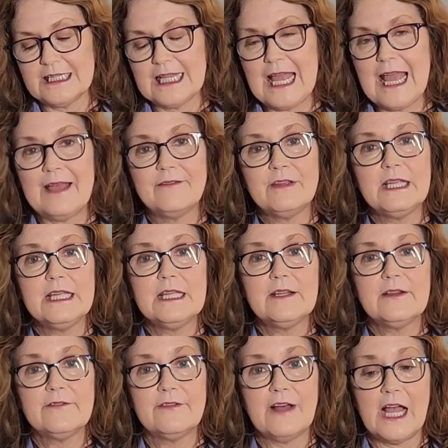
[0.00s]

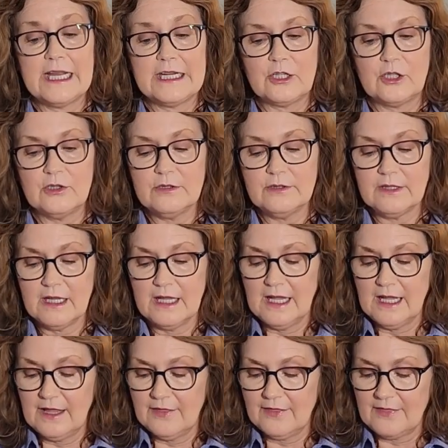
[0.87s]
heavy vinyl.
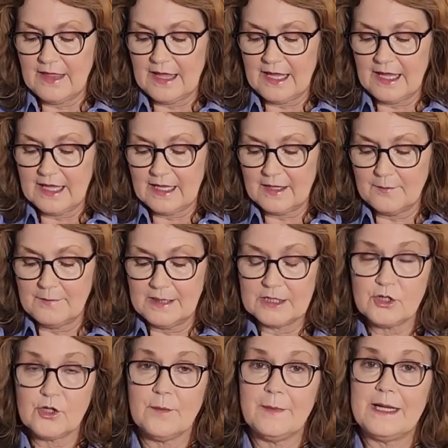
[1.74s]
They
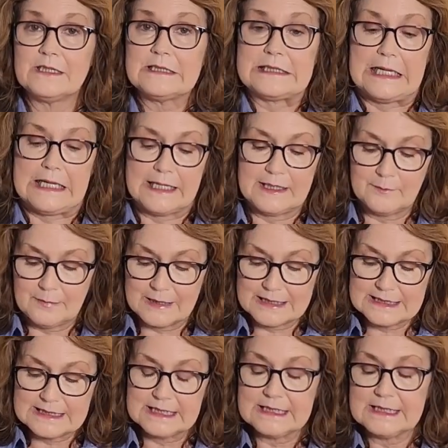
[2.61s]
measure about 10
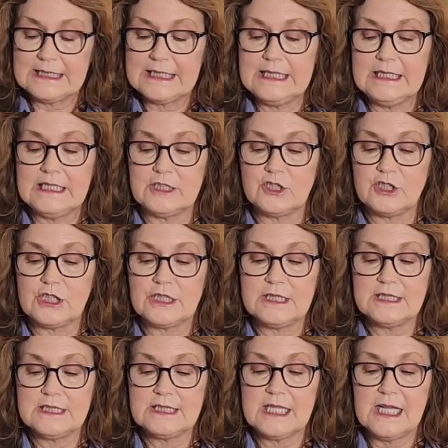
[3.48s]
by 16
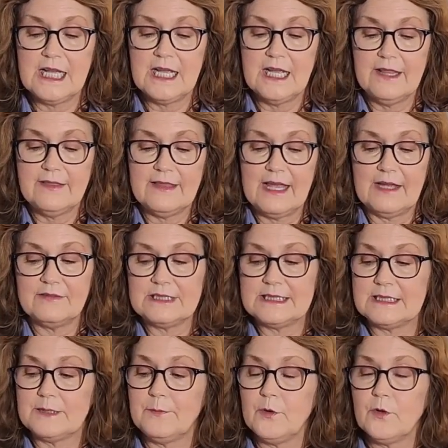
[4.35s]
inches. They have
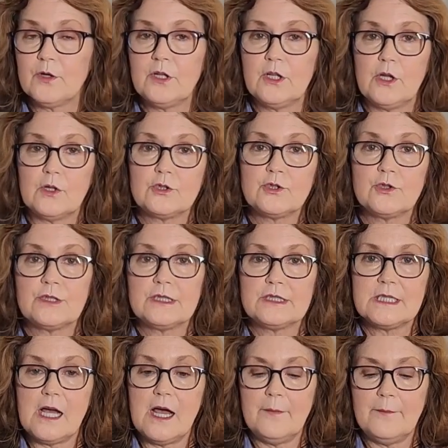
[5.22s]
a zipper closure at the
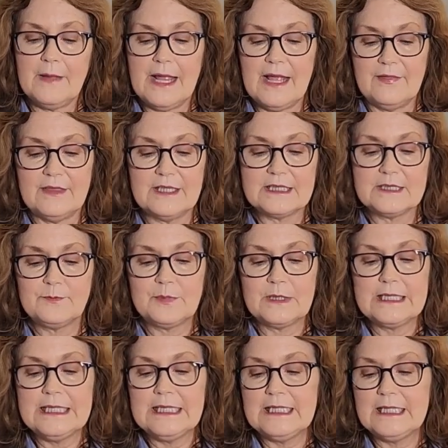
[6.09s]
top and this
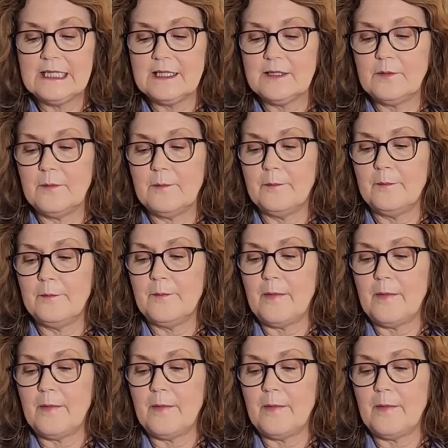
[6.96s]
pleated